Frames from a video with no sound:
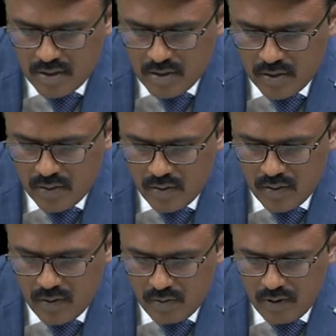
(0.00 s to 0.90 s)
So
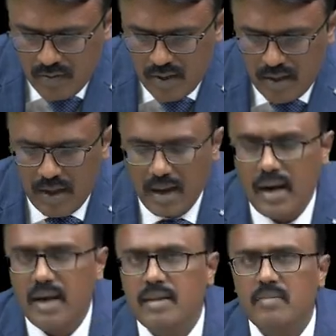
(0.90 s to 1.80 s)
when we
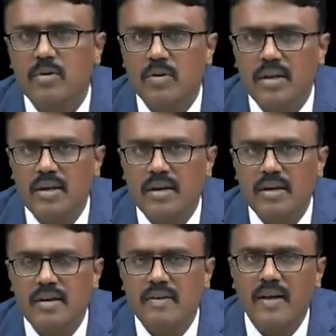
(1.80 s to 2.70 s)
add them together,
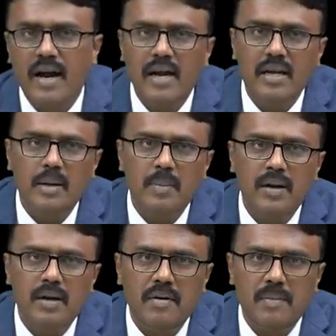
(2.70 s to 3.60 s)
the
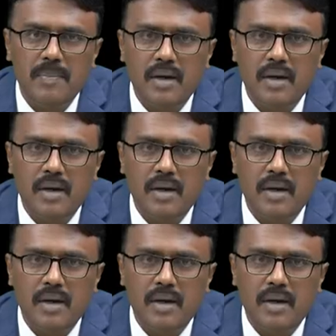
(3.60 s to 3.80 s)
antiplatelet